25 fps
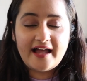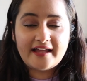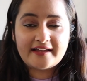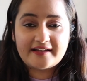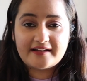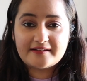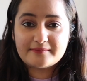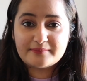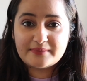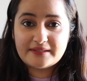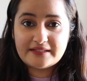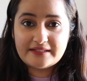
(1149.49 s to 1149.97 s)

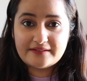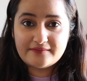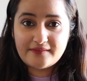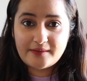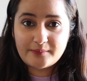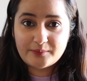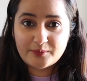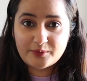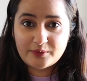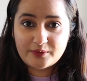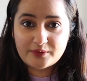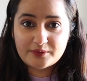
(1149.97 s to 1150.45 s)
I can't
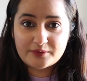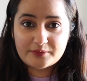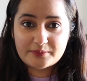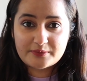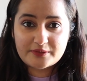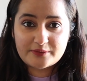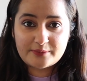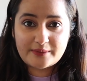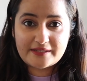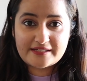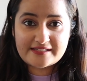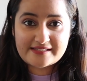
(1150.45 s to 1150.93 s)
believe I'm going to
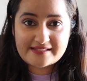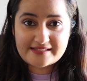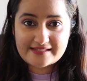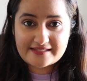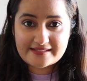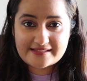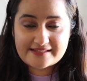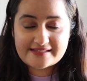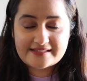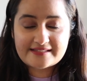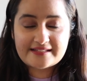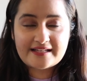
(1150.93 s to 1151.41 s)
be
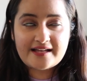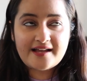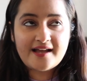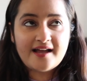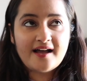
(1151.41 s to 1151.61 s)
26.